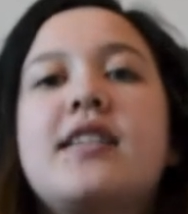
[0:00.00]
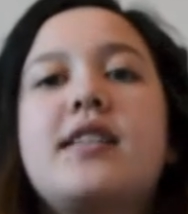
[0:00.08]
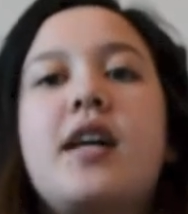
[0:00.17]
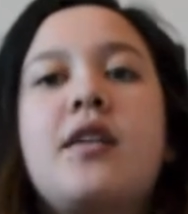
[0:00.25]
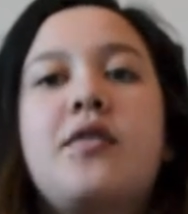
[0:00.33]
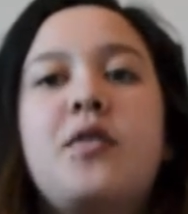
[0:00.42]

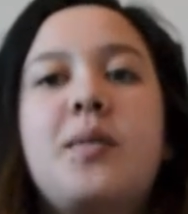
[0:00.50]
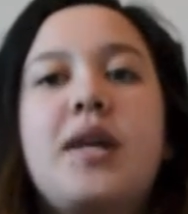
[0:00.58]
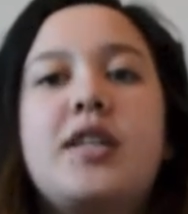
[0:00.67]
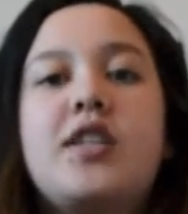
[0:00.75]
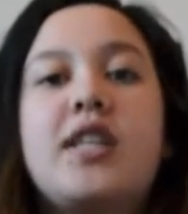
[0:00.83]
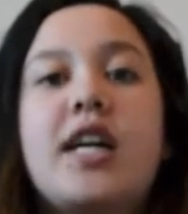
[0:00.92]
time for me
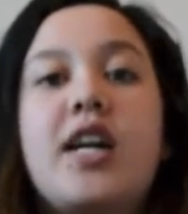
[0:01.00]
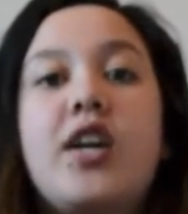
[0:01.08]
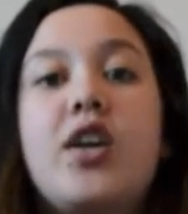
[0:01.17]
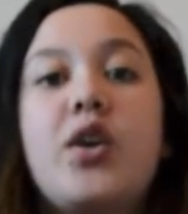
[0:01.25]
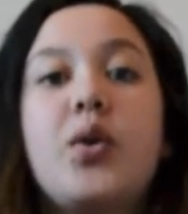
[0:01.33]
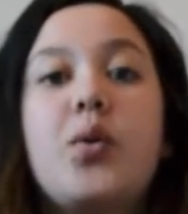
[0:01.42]
to tell
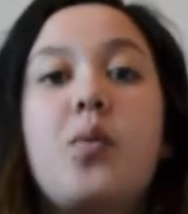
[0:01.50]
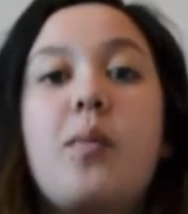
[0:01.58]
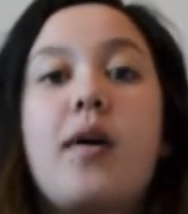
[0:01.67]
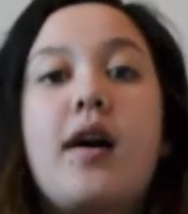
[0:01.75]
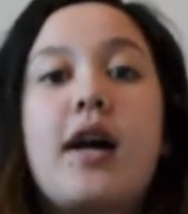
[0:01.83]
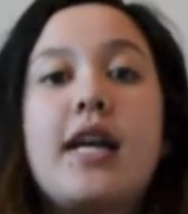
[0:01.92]
you
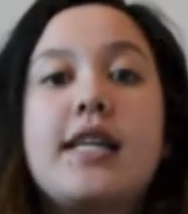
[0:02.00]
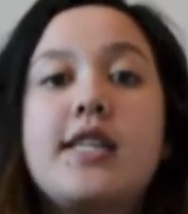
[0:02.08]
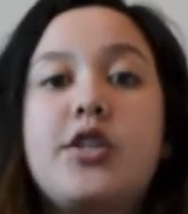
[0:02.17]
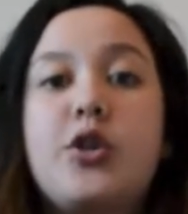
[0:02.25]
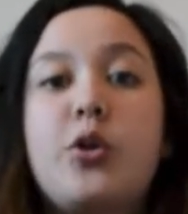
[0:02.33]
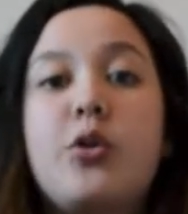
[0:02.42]
my
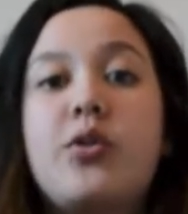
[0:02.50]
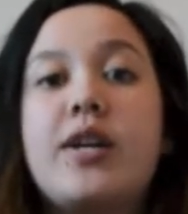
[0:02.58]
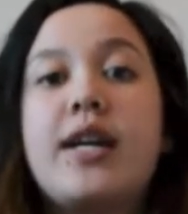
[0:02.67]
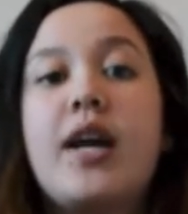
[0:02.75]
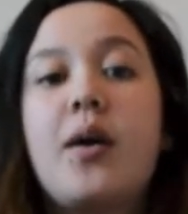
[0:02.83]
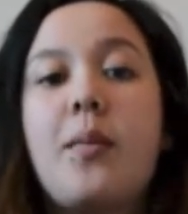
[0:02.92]

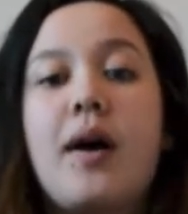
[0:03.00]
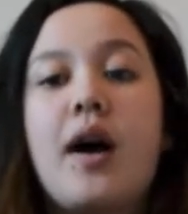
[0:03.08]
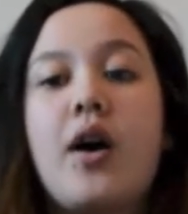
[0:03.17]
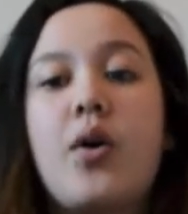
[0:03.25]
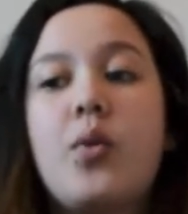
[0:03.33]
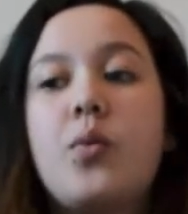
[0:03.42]
story
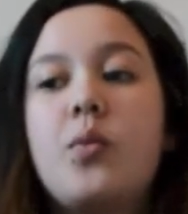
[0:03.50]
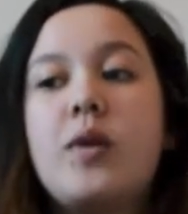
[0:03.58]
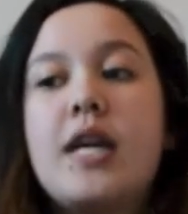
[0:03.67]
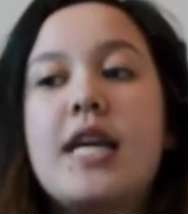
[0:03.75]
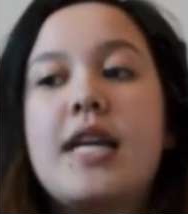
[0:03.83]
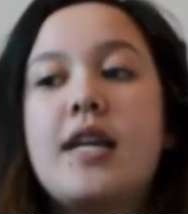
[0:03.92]
about
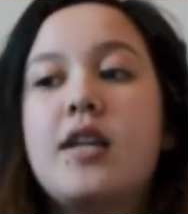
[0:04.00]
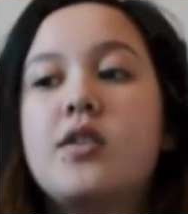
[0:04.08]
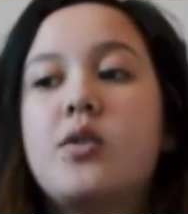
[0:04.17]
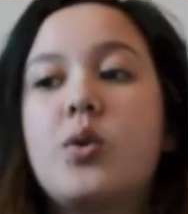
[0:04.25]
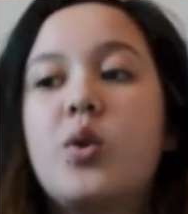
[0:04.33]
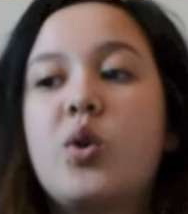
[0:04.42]
eating
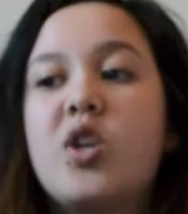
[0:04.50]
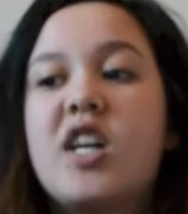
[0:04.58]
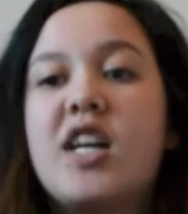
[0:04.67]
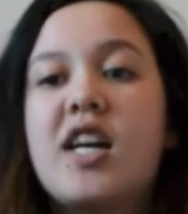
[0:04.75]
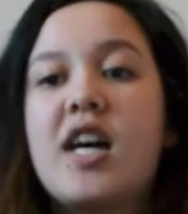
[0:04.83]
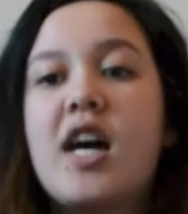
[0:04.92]

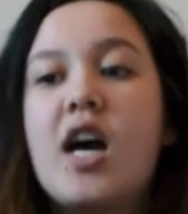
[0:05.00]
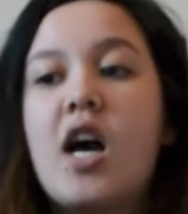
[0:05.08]
disorder,